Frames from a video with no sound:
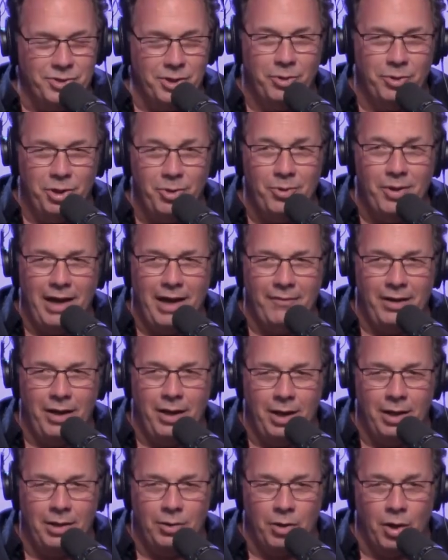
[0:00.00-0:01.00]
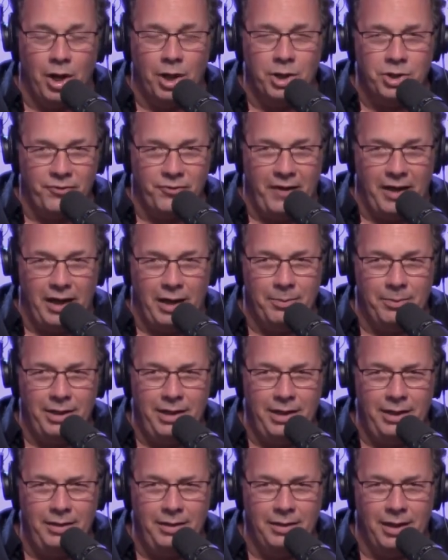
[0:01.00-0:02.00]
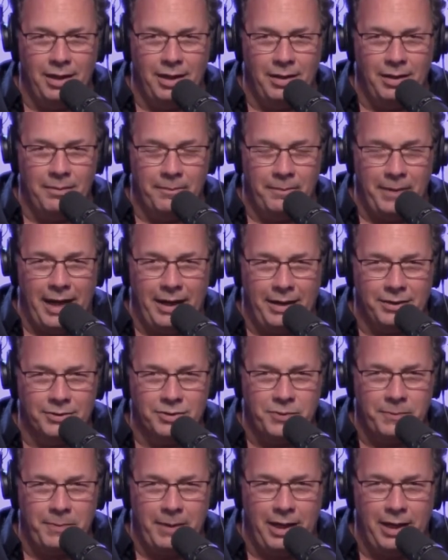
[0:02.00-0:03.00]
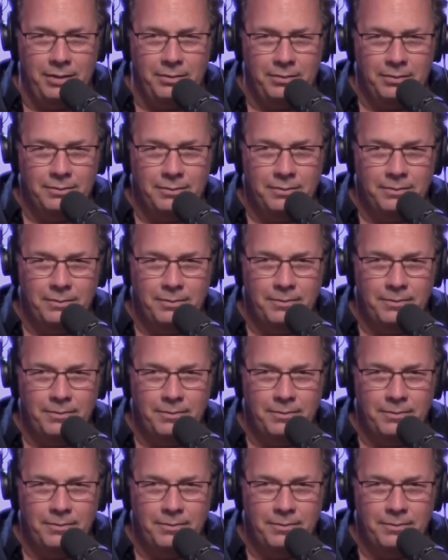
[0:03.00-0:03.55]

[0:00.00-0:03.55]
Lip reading: so do you have a large family back in Spain?